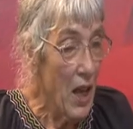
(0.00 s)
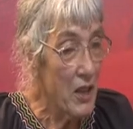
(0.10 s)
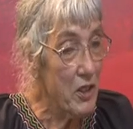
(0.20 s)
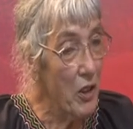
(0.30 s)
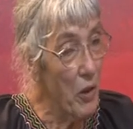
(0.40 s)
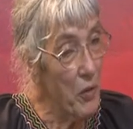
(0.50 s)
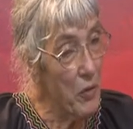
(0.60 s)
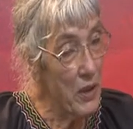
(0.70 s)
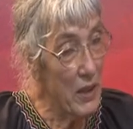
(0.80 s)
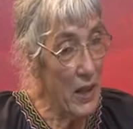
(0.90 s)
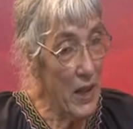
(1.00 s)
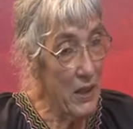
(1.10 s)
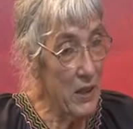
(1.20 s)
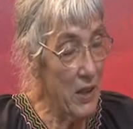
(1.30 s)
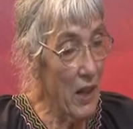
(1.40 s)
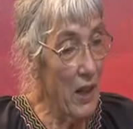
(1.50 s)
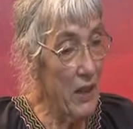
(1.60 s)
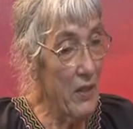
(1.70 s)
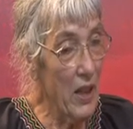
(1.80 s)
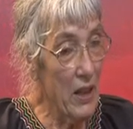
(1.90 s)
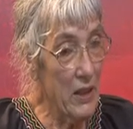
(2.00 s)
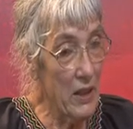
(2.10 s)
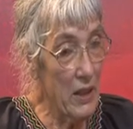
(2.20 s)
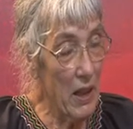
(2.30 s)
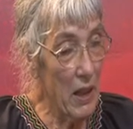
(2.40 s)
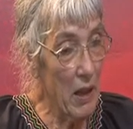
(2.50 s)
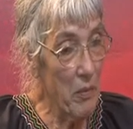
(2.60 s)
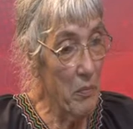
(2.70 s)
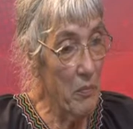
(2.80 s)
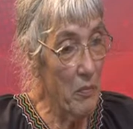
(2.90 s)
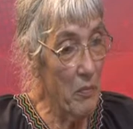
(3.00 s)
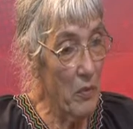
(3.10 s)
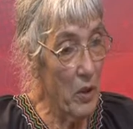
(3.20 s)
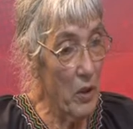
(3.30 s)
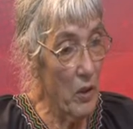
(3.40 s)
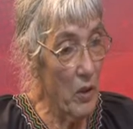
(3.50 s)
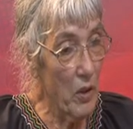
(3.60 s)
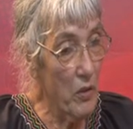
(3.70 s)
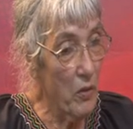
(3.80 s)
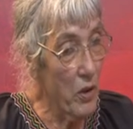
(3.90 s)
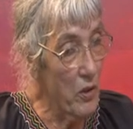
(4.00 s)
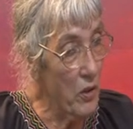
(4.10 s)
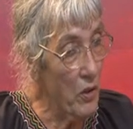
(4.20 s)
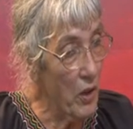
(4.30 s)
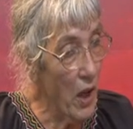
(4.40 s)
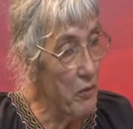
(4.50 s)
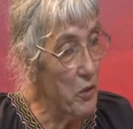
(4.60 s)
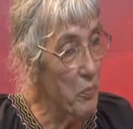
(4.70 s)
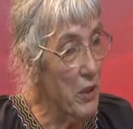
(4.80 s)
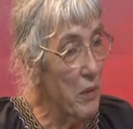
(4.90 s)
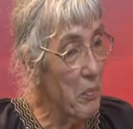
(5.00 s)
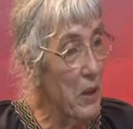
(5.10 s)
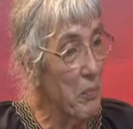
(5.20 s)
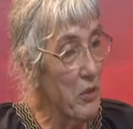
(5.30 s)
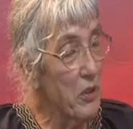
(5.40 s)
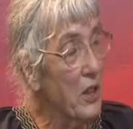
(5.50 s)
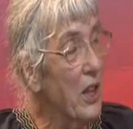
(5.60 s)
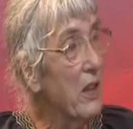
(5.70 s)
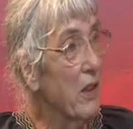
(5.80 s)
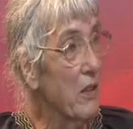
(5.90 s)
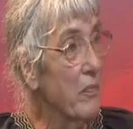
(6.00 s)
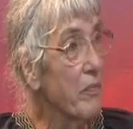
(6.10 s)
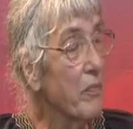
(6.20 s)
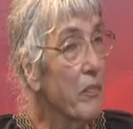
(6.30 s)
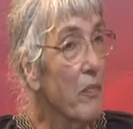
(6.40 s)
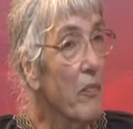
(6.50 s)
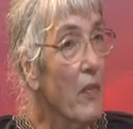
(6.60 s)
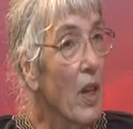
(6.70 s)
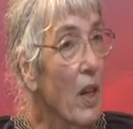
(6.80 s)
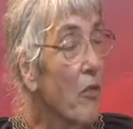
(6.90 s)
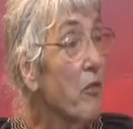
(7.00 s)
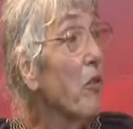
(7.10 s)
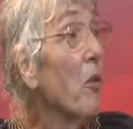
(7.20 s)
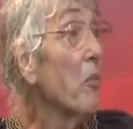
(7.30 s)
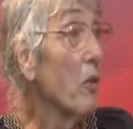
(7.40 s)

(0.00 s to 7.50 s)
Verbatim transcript: So they decide that um, you have to bring people together from